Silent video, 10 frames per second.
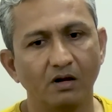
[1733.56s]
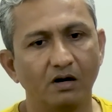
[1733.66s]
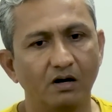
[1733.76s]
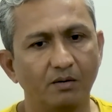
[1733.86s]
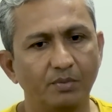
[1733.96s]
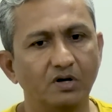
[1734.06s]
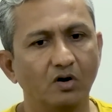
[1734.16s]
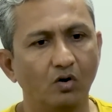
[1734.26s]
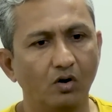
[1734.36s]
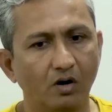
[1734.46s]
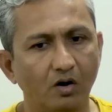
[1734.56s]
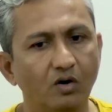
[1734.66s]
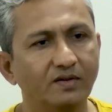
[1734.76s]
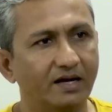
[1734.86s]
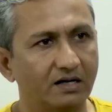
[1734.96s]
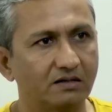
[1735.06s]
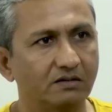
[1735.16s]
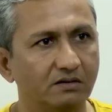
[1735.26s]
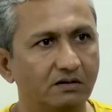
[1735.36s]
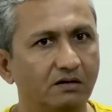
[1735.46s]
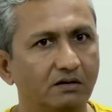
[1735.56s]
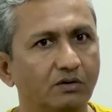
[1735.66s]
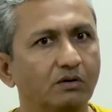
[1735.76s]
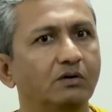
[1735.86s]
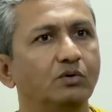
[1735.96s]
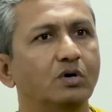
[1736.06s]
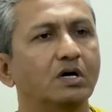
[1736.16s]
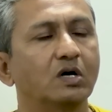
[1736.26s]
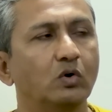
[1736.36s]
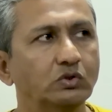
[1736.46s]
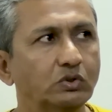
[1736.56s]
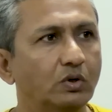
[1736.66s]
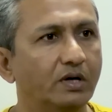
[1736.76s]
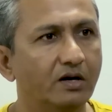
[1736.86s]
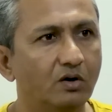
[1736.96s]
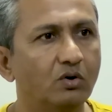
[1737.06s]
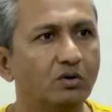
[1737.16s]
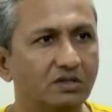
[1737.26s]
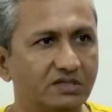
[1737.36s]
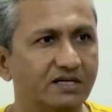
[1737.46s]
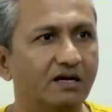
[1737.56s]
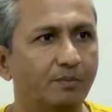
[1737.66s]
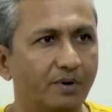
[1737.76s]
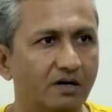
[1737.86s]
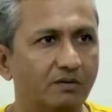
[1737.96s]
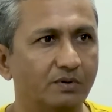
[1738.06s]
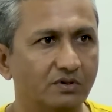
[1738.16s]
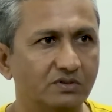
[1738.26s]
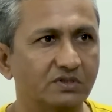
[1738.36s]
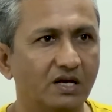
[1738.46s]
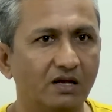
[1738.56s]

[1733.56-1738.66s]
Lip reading: But along that, you can't also ignore the skill part, because